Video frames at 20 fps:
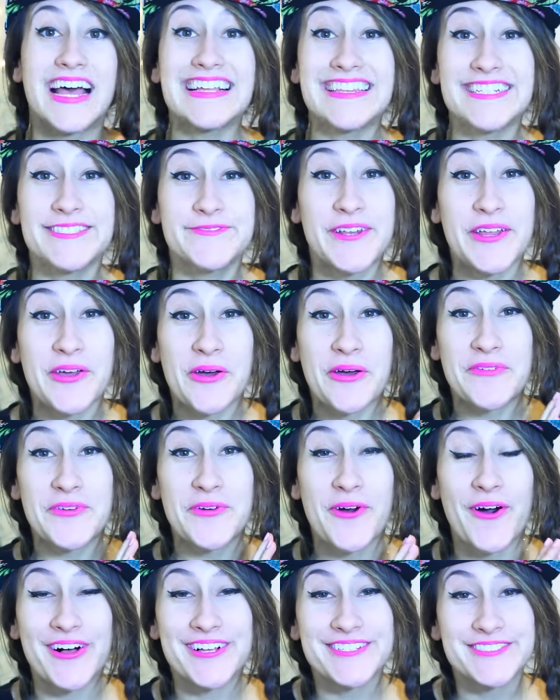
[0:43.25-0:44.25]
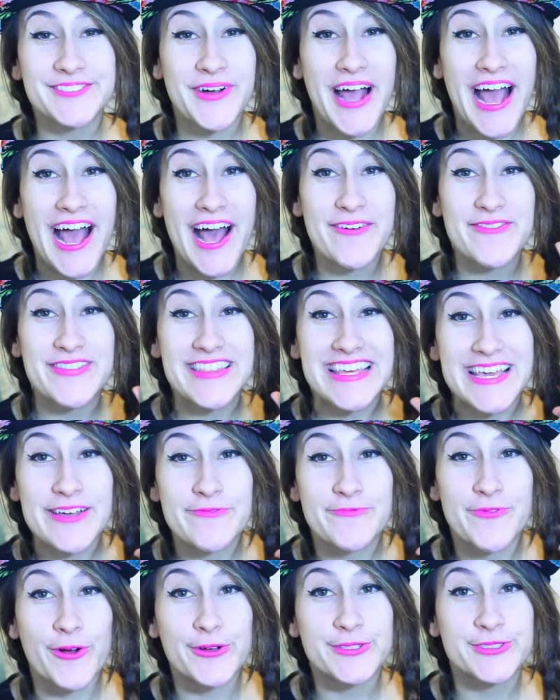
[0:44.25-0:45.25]
Like this video if you also have
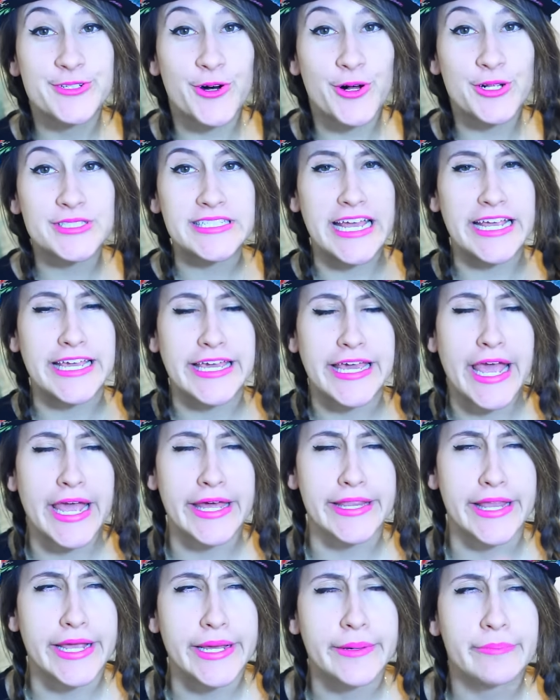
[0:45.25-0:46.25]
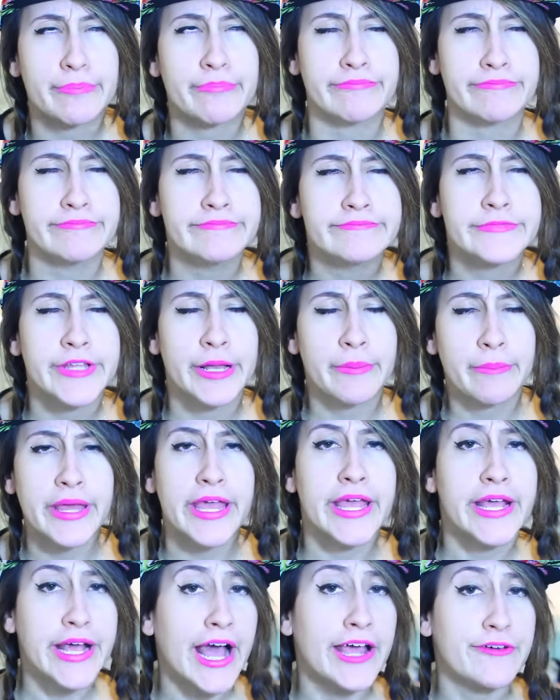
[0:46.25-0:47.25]
the rose gold, aka like
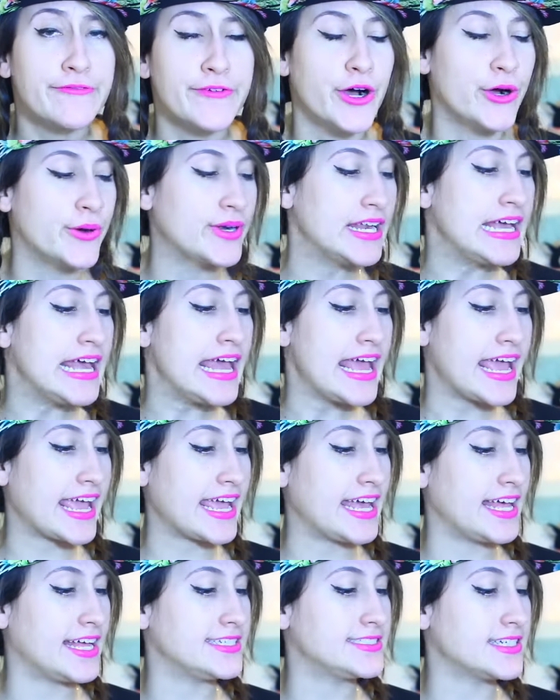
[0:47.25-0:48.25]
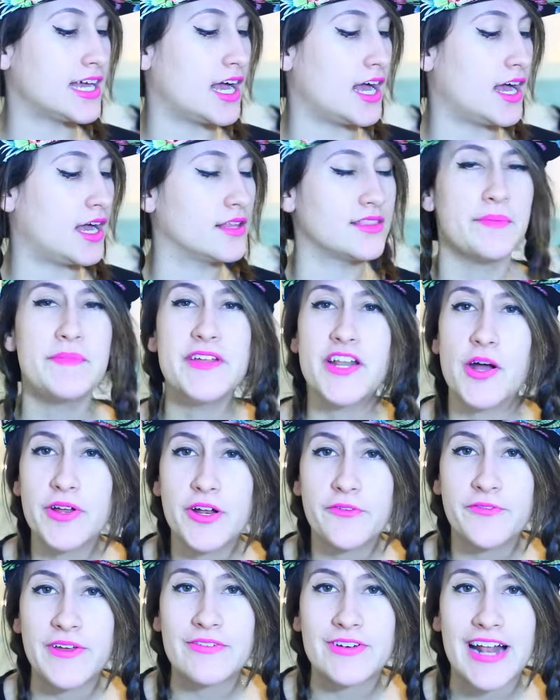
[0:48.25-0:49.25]
pink iPhone. And uh, let me know
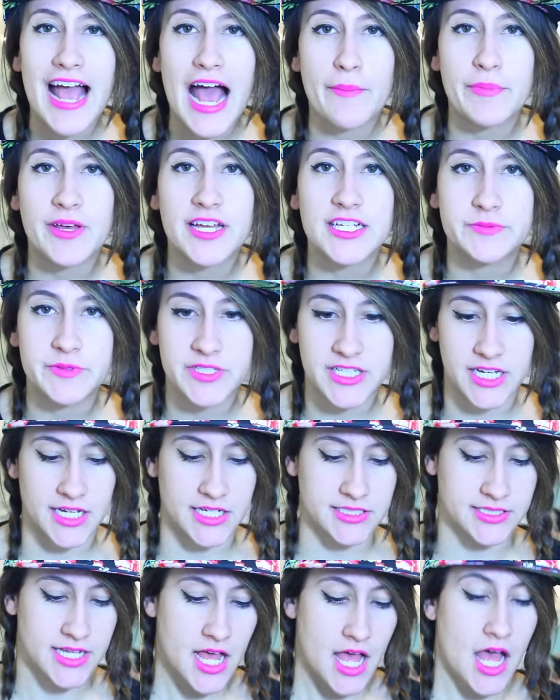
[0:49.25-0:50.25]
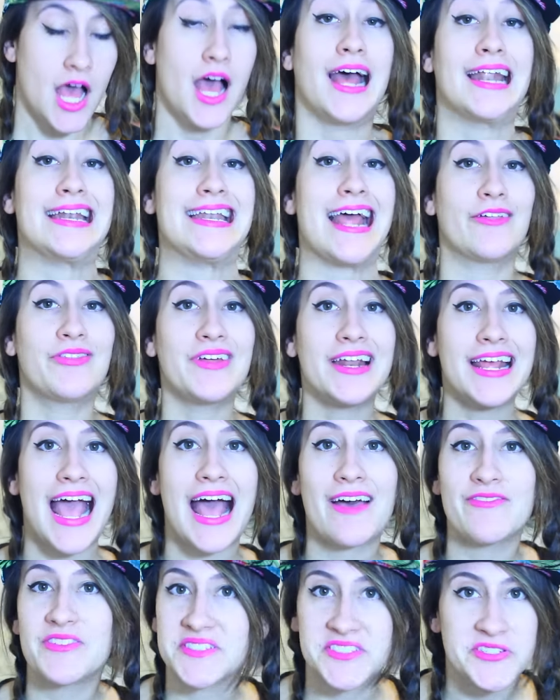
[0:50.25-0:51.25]
what your favorite app is, because now that I
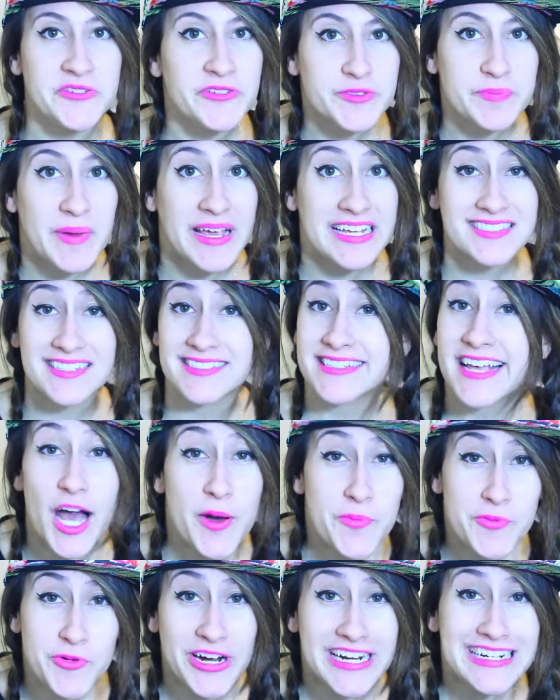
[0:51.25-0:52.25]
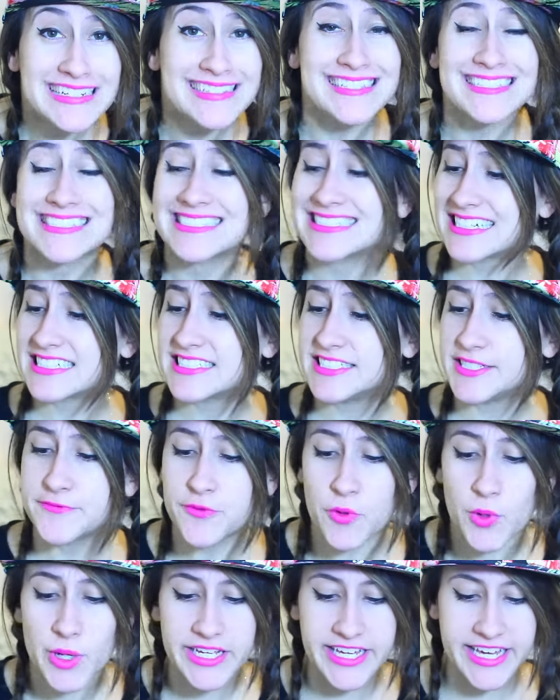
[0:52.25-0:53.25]
have this new space, because I upgraded the
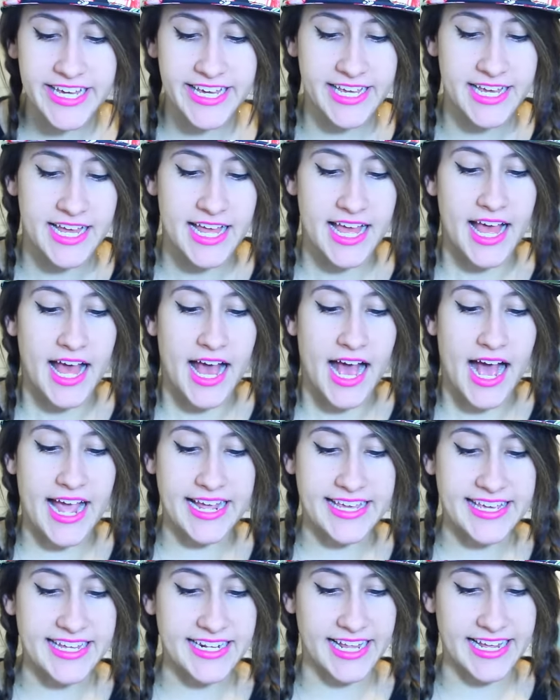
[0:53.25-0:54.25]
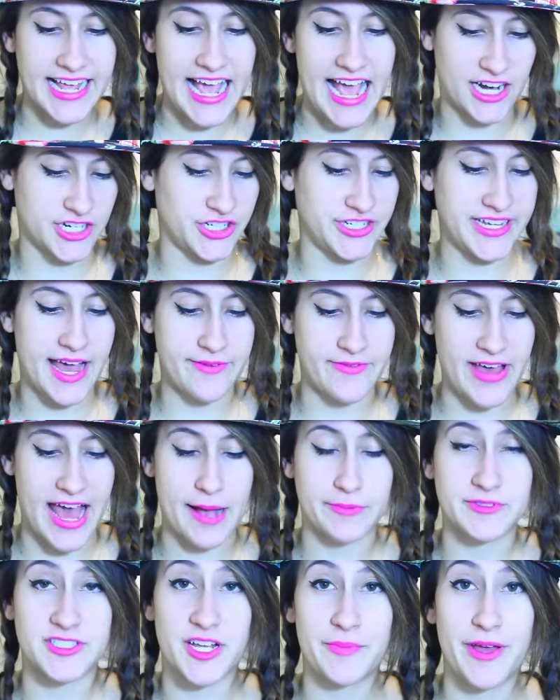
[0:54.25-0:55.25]
sixty-four gig, I can like actually have
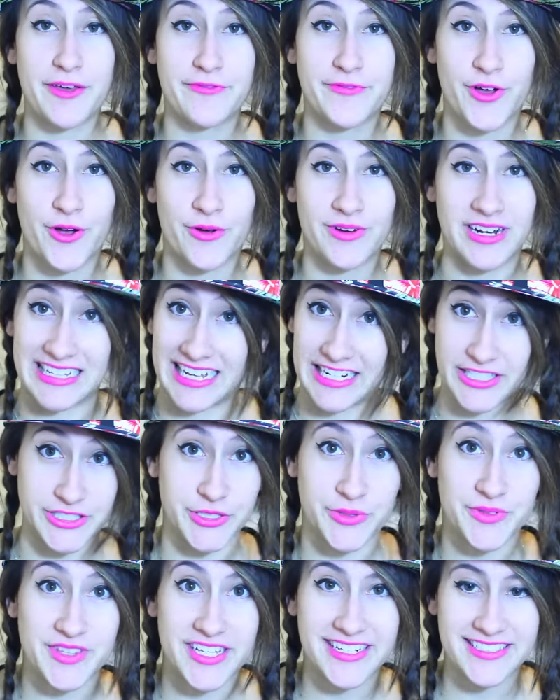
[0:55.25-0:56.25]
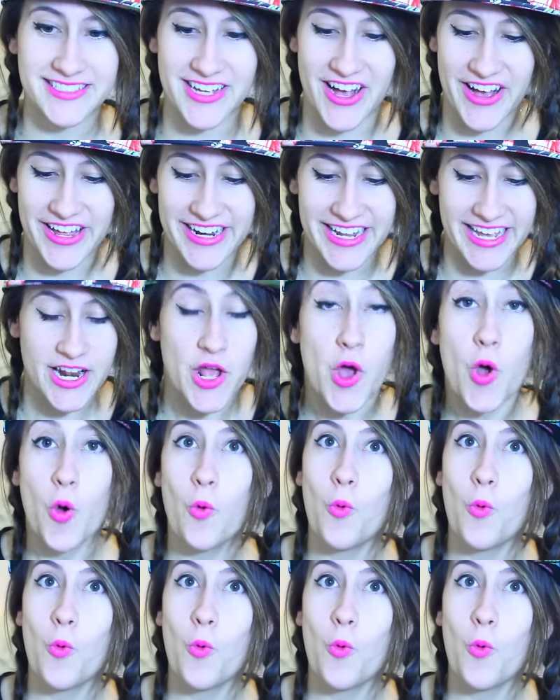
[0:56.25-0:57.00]
apps on my phone and like do things on it.